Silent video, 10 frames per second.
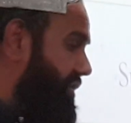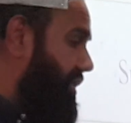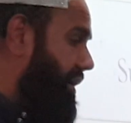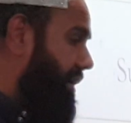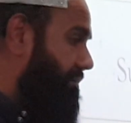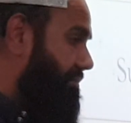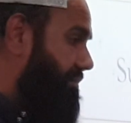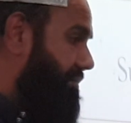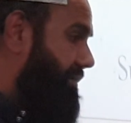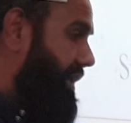haram.
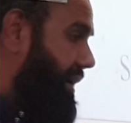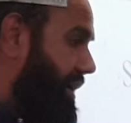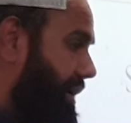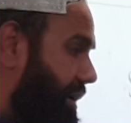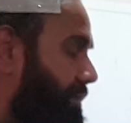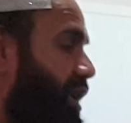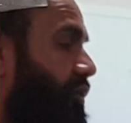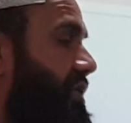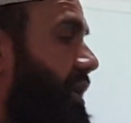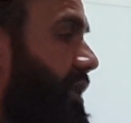Yeah, but
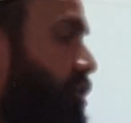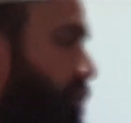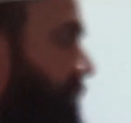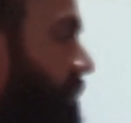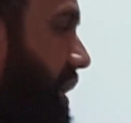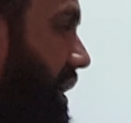obviously the human blood